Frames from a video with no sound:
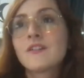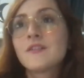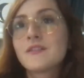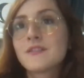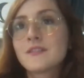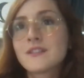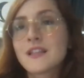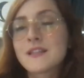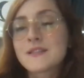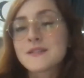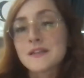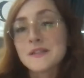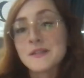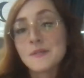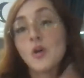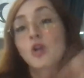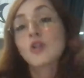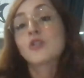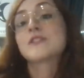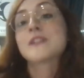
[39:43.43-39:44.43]
let's say,
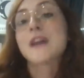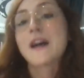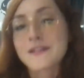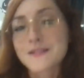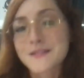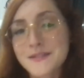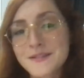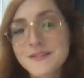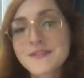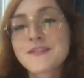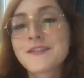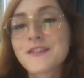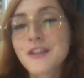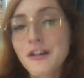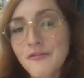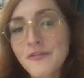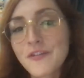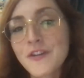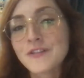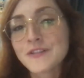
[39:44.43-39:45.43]
democratize the
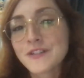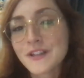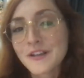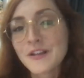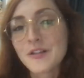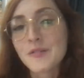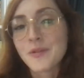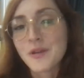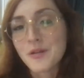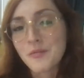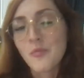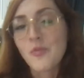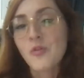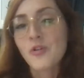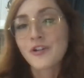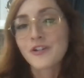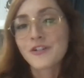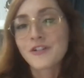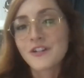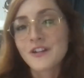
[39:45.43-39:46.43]
field a little bit
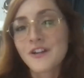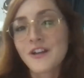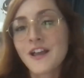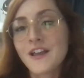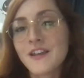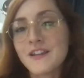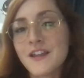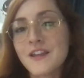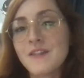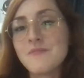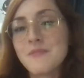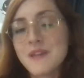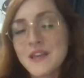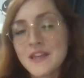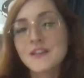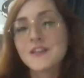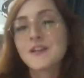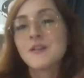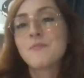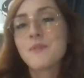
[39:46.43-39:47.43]
more and
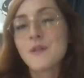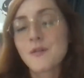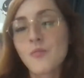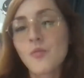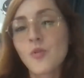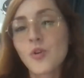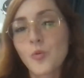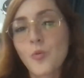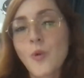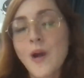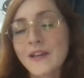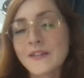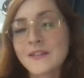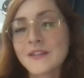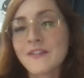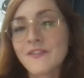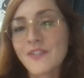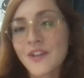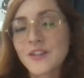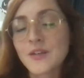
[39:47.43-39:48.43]
make it a bit more
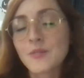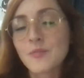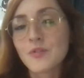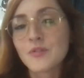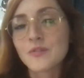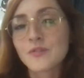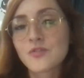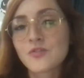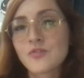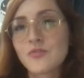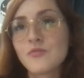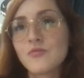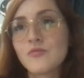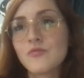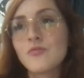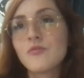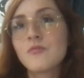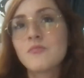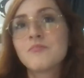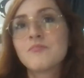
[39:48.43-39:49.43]
widely available
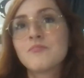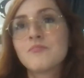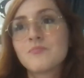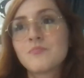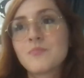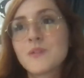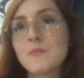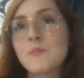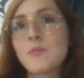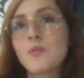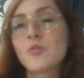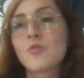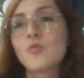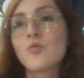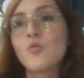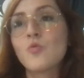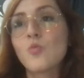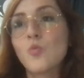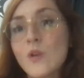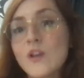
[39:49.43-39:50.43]
to people
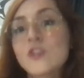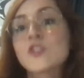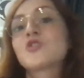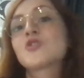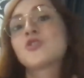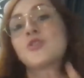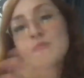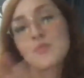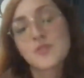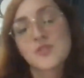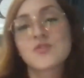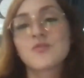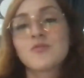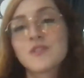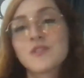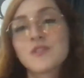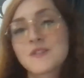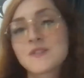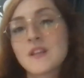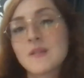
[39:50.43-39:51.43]
who wish to pursue
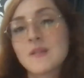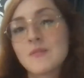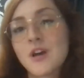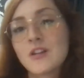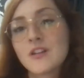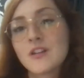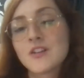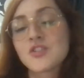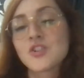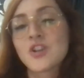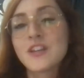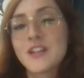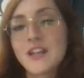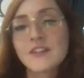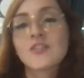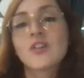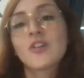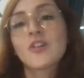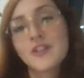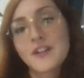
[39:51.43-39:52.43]
the same knowledge and
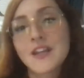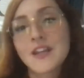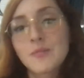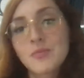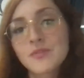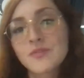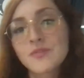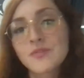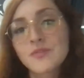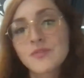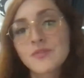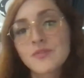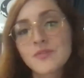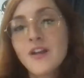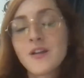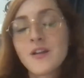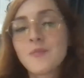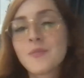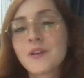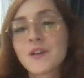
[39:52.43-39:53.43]
yet are unable to.
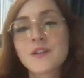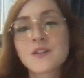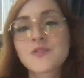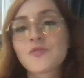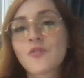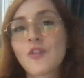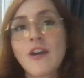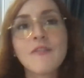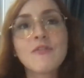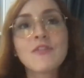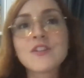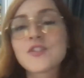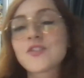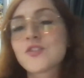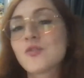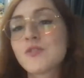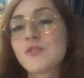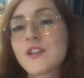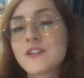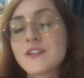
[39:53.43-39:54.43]
Because for every
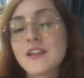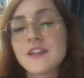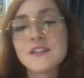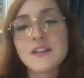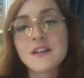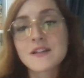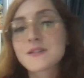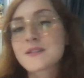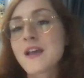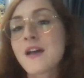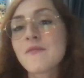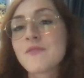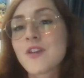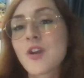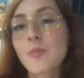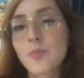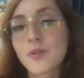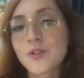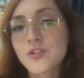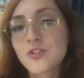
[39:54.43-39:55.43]
student that does have the
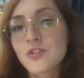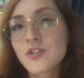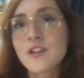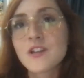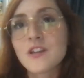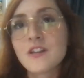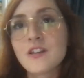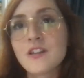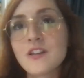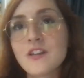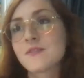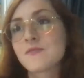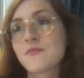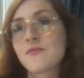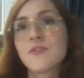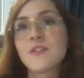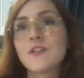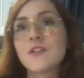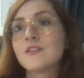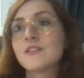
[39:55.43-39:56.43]
opportunity, I
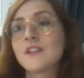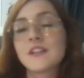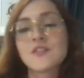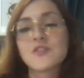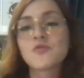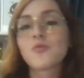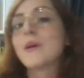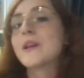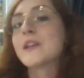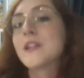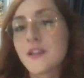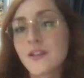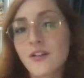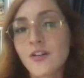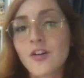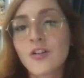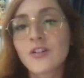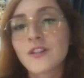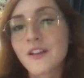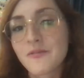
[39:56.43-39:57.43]
feel that 20
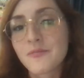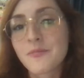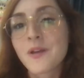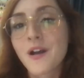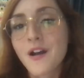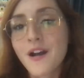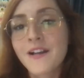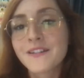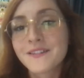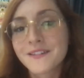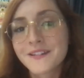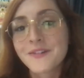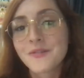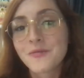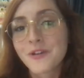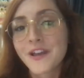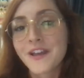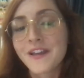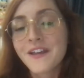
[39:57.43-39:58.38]
are left behind in a way.